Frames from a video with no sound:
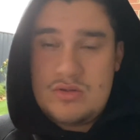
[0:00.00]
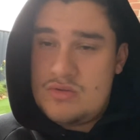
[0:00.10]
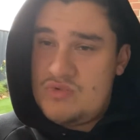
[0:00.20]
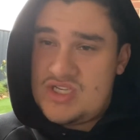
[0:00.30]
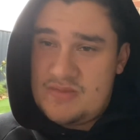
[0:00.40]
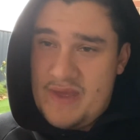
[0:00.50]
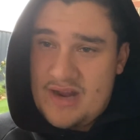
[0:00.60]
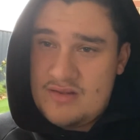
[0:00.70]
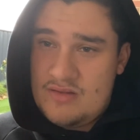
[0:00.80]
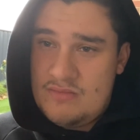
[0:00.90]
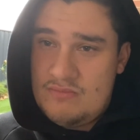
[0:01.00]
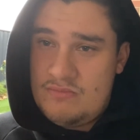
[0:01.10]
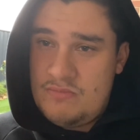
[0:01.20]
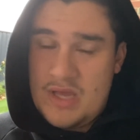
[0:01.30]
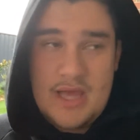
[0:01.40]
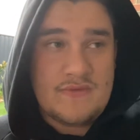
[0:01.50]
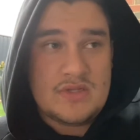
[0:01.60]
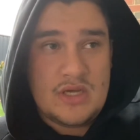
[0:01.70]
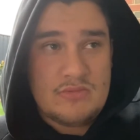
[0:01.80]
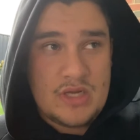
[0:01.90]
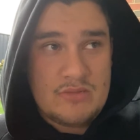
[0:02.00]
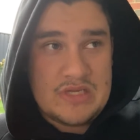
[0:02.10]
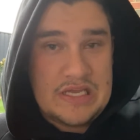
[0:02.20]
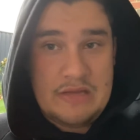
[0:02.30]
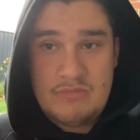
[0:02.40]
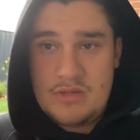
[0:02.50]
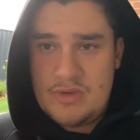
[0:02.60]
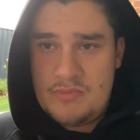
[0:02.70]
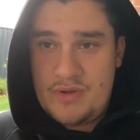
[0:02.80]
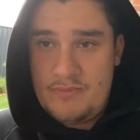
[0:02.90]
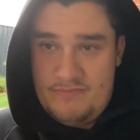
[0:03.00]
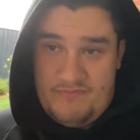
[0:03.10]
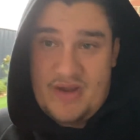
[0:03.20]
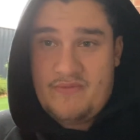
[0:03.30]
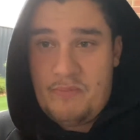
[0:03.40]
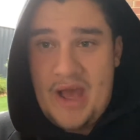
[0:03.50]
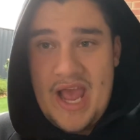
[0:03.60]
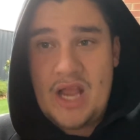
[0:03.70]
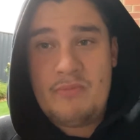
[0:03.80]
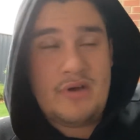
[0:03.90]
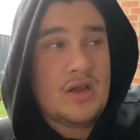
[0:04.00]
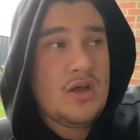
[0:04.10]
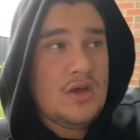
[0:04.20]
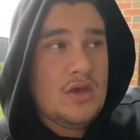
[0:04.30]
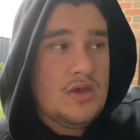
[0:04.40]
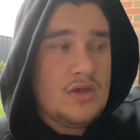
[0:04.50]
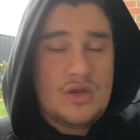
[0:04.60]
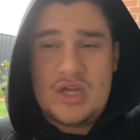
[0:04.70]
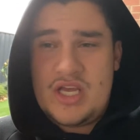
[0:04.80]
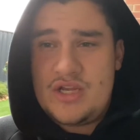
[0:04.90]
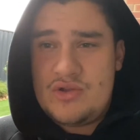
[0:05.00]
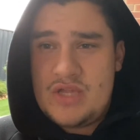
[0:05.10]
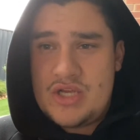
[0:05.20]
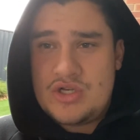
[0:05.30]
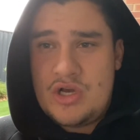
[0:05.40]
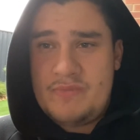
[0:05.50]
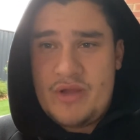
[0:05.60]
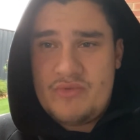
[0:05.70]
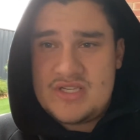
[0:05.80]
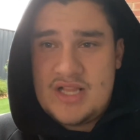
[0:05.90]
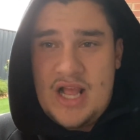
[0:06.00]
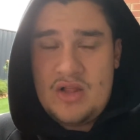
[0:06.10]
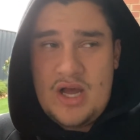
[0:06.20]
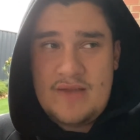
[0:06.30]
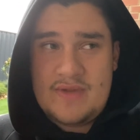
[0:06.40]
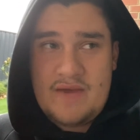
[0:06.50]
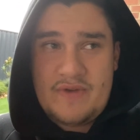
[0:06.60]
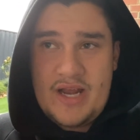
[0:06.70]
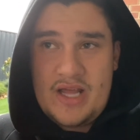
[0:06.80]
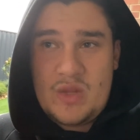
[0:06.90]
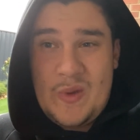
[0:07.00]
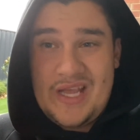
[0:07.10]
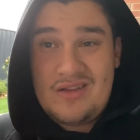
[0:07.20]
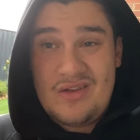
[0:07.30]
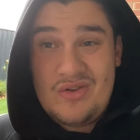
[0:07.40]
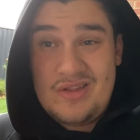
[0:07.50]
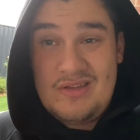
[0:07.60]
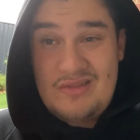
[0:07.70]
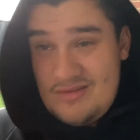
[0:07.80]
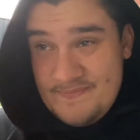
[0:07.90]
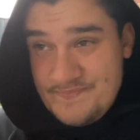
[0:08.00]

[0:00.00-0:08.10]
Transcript: Respect them. Even sometimes they can be a bit of a pain. But, you know, they do their job. They risk their lives every day of the week to do this.